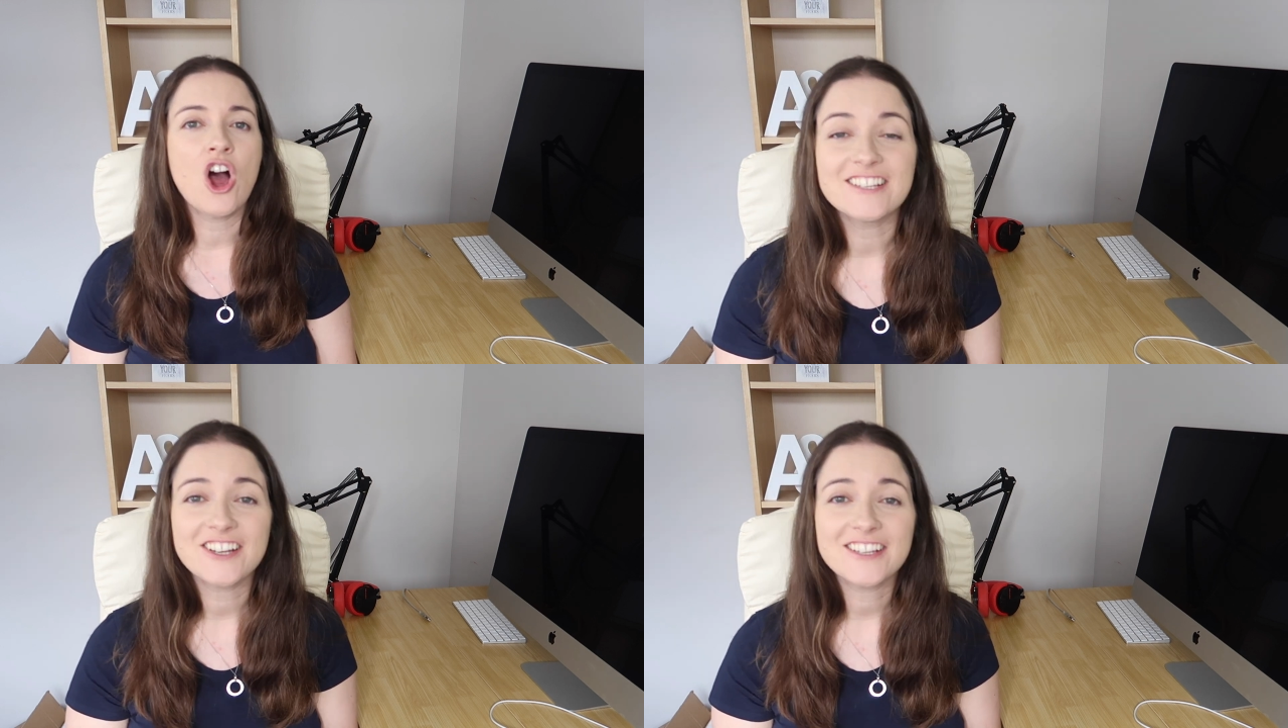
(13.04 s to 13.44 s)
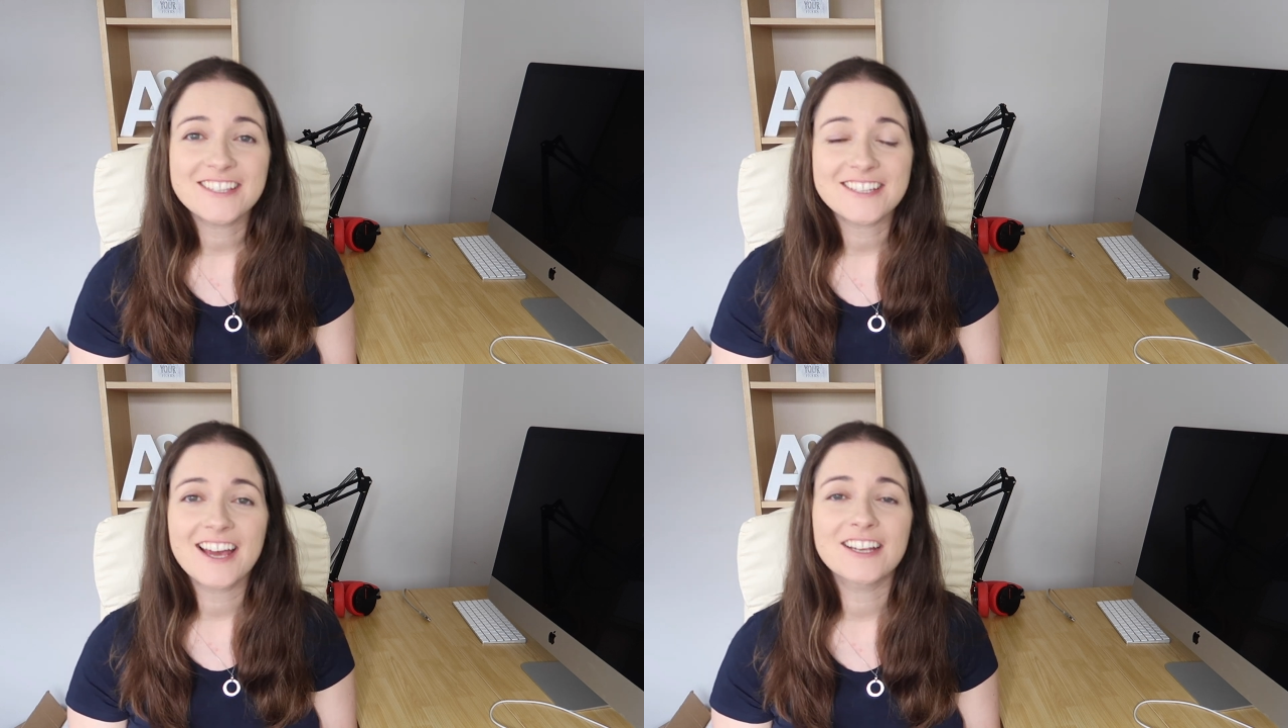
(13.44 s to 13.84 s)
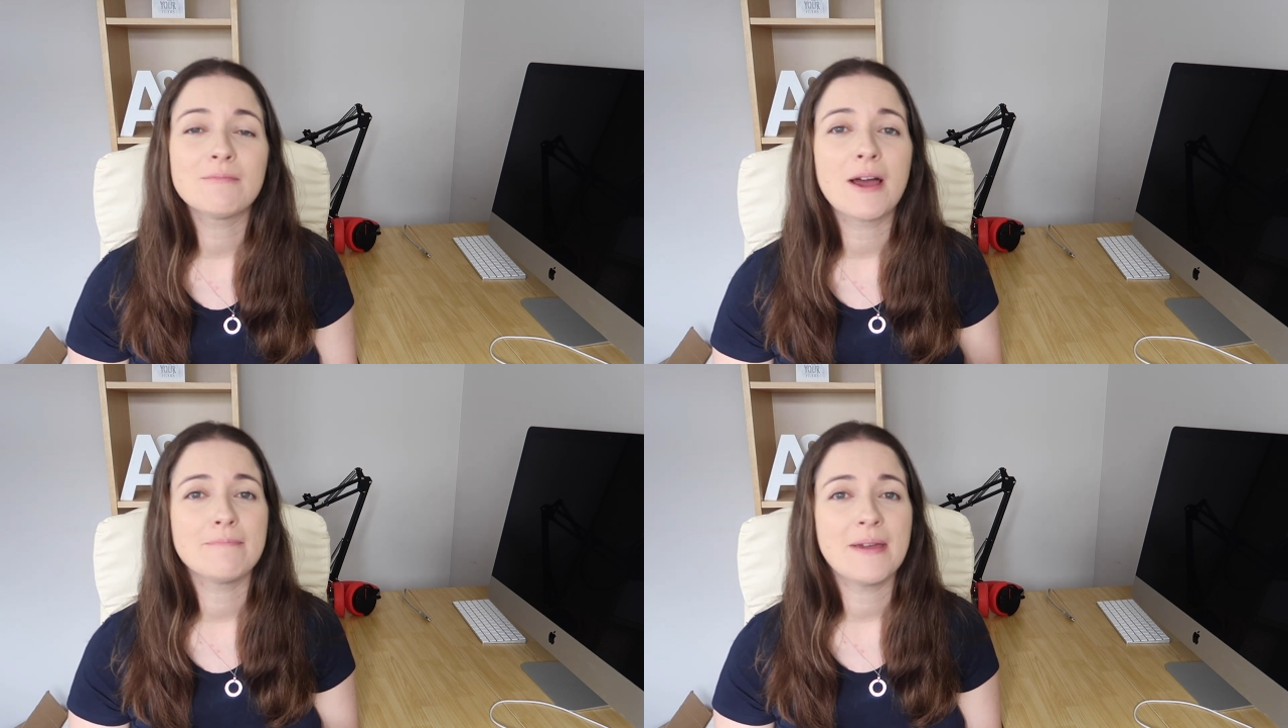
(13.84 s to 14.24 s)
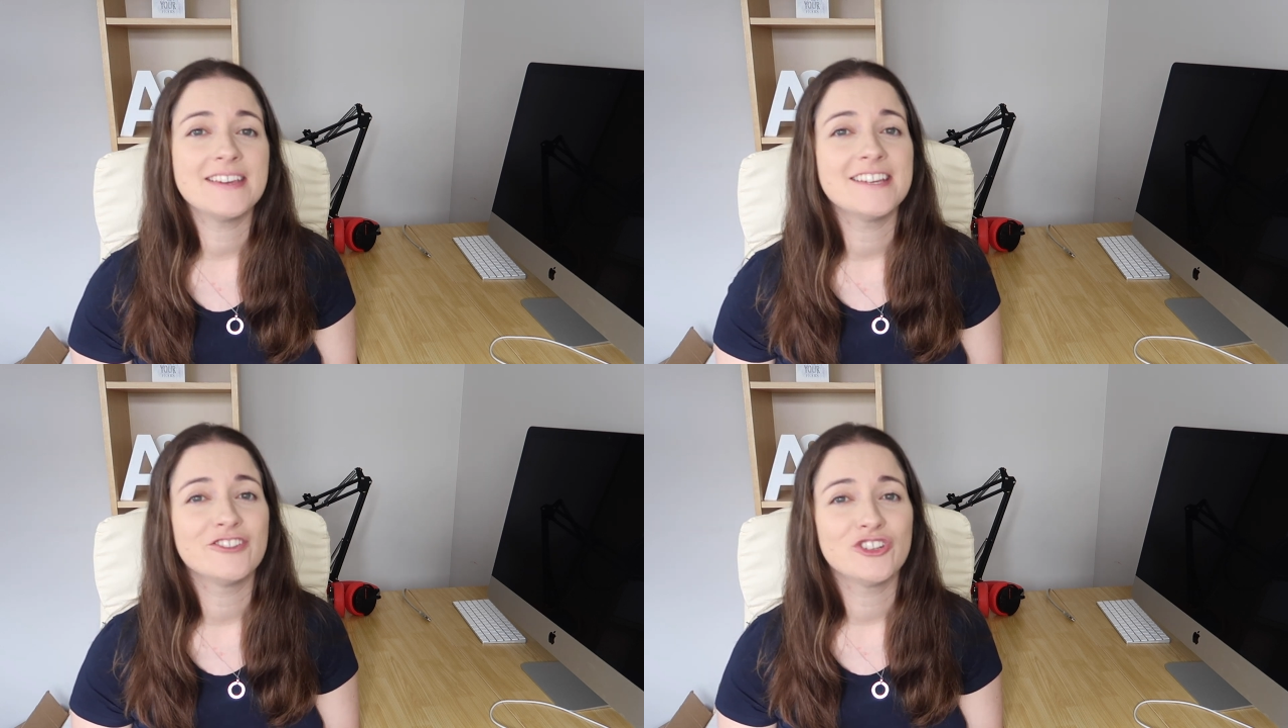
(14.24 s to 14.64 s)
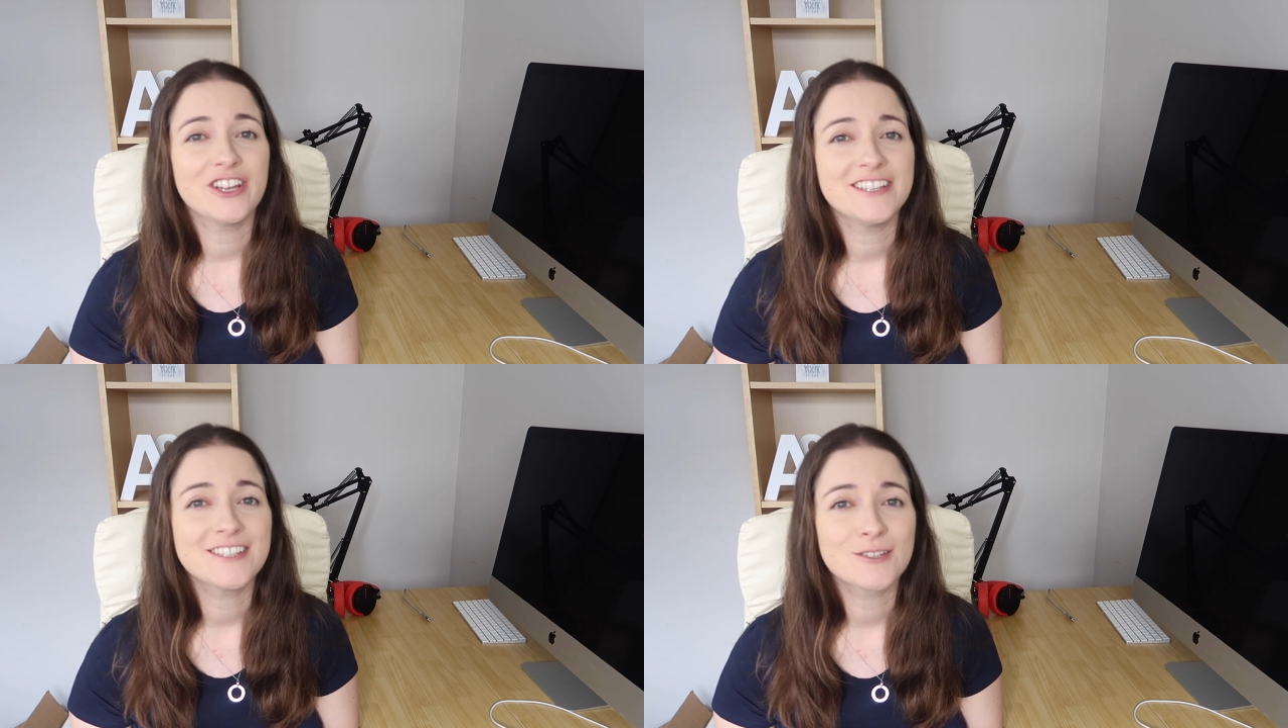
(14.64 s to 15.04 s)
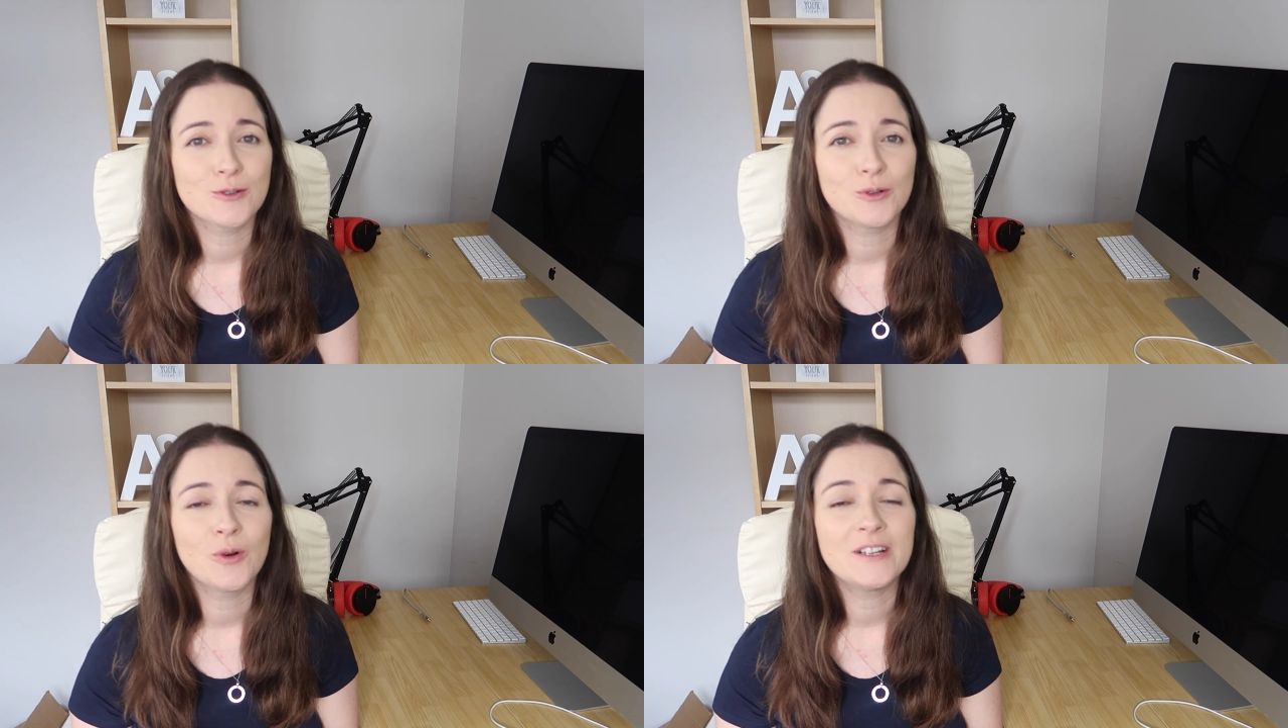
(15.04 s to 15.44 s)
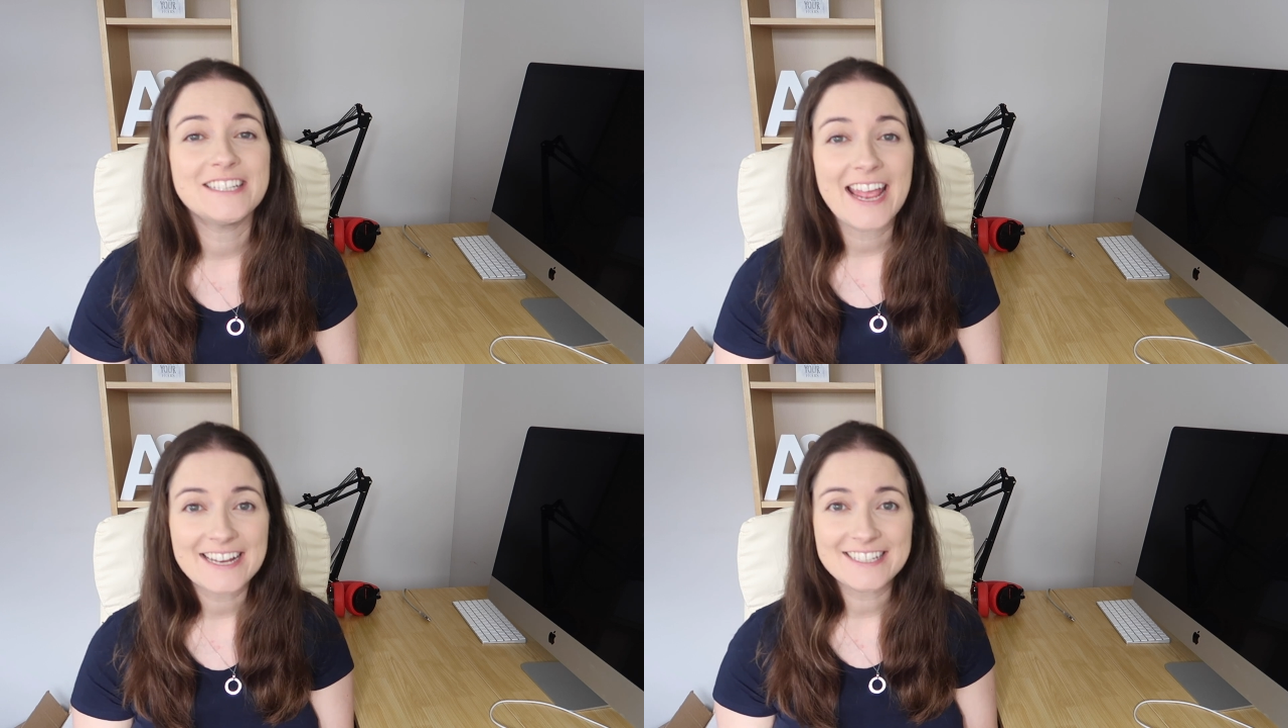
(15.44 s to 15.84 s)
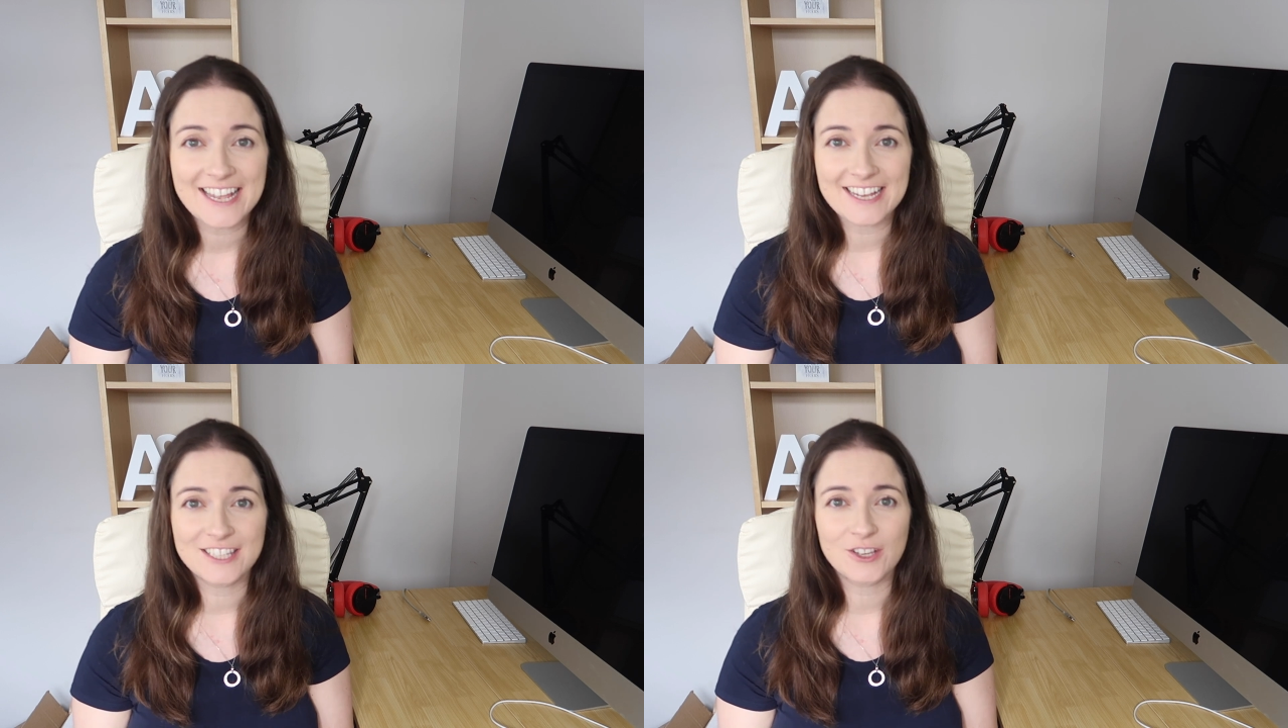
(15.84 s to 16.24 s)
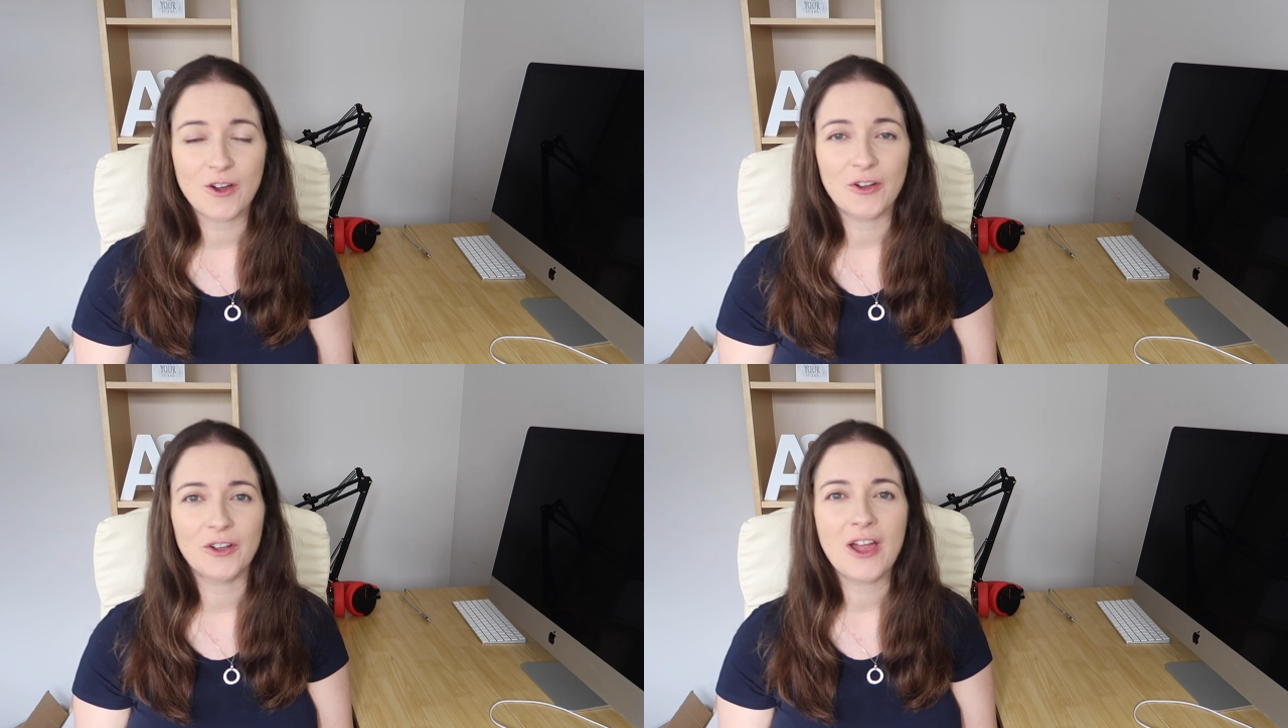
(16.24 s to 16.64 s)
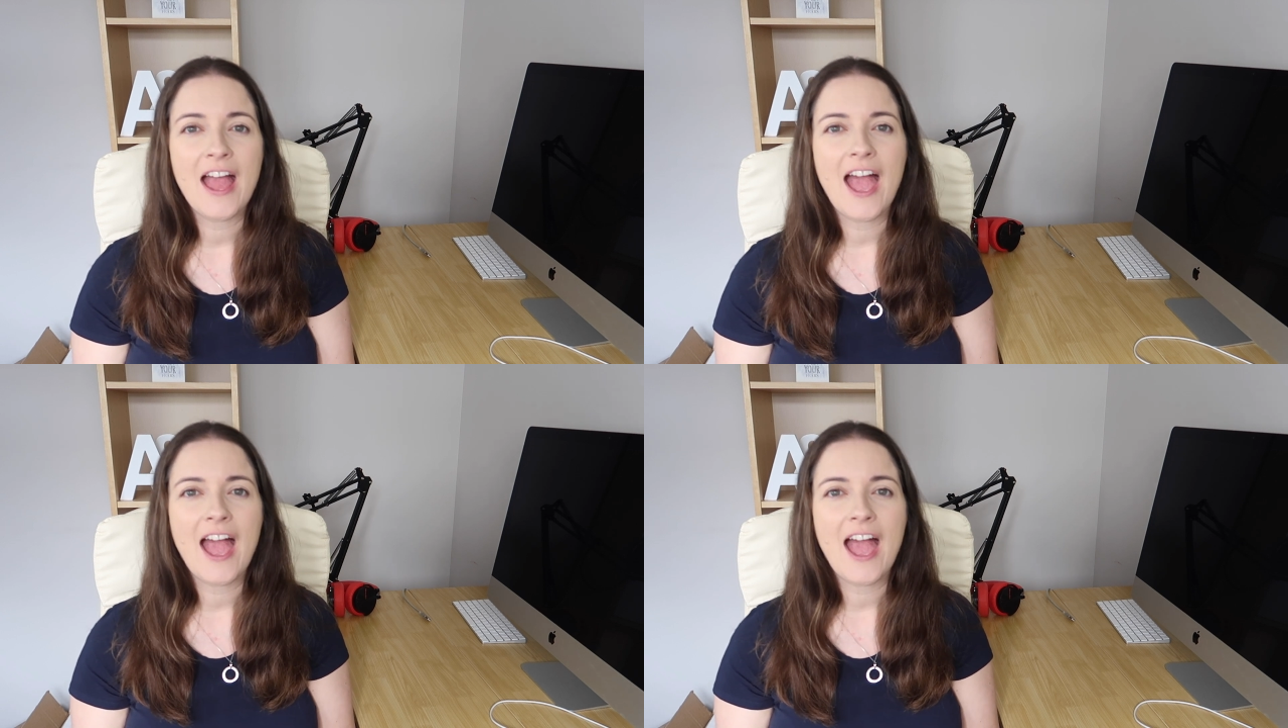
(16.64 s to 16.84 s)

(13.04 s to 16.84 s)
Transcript: I just started my PNG store 10 days ago,